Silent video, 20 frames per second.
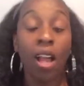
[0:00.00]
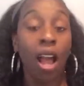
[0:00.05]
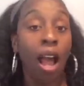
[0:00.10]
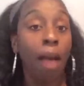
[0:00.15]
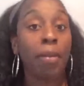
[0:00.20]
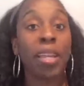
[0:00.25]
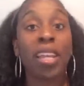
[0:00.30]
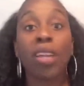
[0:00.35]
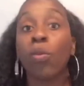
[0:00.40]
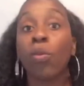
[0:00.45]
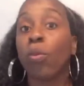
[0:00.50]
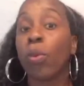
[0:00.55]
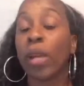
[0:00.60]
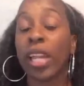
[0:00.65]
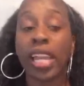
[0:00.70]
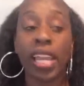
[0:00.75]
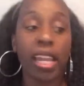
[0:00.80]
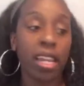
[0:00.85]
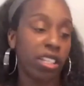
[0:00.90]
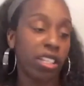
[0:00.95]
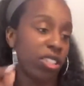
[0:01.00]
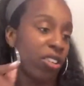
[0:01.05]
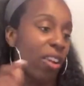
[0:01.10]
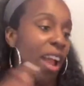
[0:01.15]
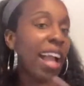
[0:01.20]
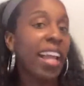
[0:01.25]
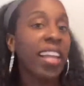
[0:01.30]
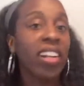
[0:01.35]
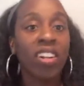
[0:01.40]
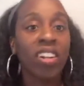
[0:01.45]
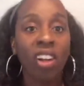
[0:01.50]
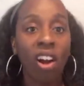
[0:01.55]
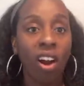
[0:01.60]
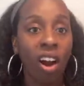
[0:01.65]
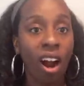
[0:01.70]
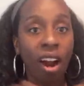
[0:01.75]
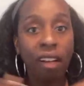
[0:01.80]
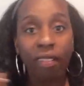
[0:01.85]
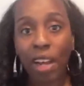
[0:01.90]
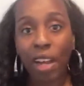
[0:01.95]
I mean, we track it on our
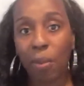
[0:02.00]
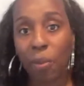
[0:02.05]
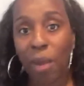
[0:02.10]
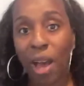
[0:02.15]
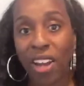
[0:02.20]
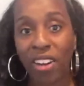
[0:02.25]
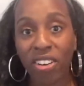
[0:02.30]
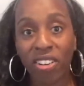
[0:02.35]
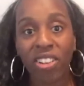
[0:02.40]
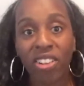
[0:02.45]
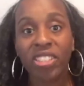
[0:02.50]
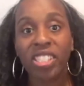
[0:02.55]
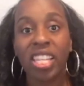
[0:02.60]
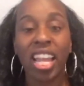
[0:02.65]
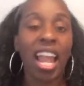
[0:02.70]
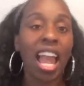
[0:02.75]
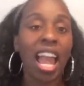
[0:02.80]
heart rate monitors. They